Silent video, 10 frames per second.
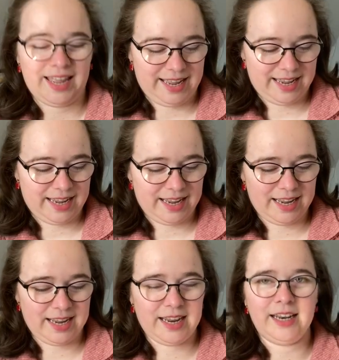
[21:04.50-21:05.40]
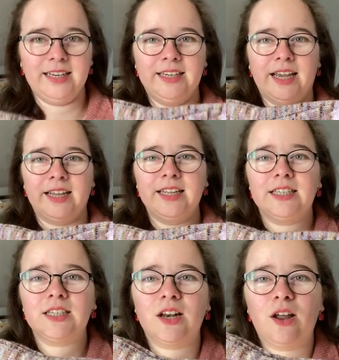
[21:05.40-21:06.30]
And yeah,
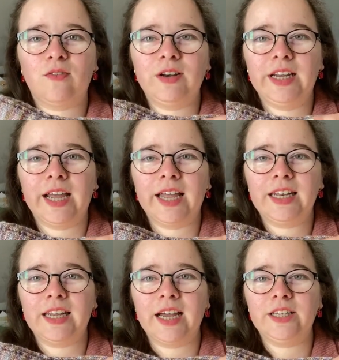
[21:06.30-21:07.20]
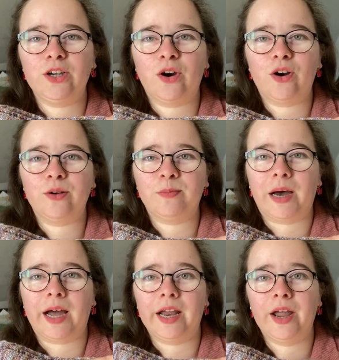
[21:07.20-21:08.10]
it's a lovely hand-dyed yarn
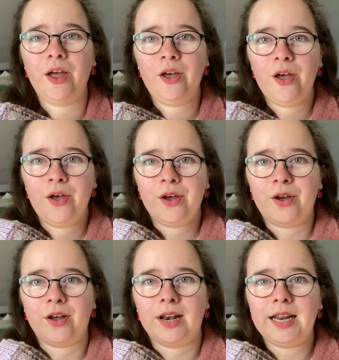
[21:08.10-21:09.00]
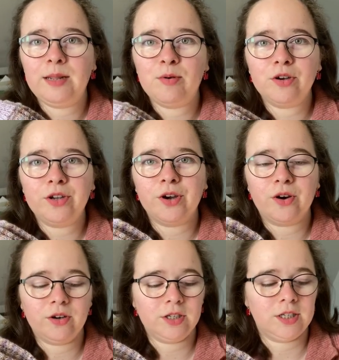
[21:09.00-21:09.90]
by Ladybug
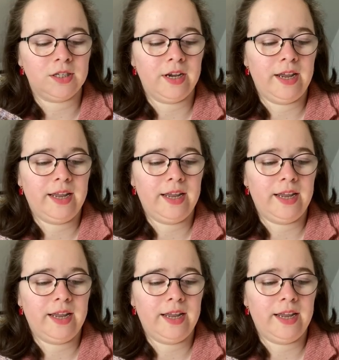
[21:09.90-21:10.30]
Yarns.